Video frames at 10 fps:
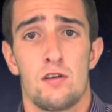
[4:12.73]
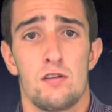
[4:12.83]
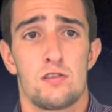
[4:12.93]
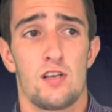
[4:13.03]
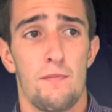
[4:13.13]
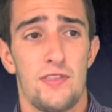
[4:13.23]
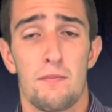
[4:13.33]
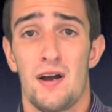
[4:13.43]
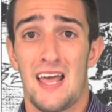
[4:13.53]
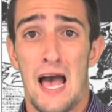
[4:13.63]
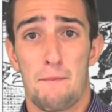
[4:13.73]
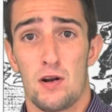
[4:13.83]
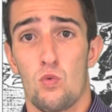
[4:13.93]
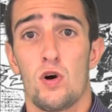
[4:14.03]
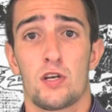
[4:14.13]
Something happen
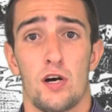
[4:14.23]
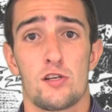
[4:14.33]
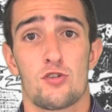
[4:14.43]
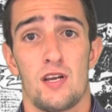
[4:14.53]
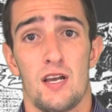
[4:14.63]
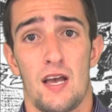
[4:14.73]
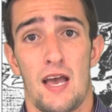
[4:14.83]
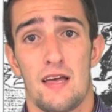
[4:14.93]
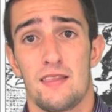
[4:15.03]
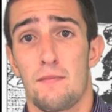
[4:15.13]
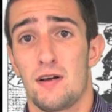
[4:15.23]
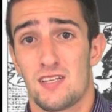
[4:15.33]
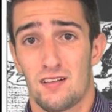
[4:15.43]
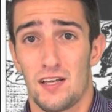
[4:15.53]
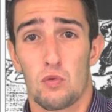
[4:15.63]
in one country and they might
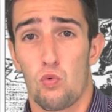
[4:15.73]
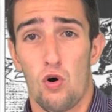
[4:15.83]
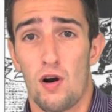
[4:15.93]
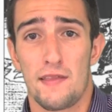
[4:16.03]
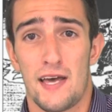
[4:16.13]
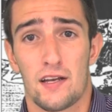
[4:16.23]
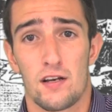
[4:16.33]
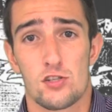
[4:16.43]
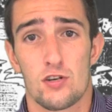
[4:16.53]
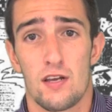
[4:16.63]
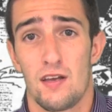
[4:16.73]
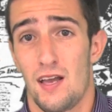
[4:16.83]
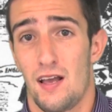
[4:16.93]
declare war on that country.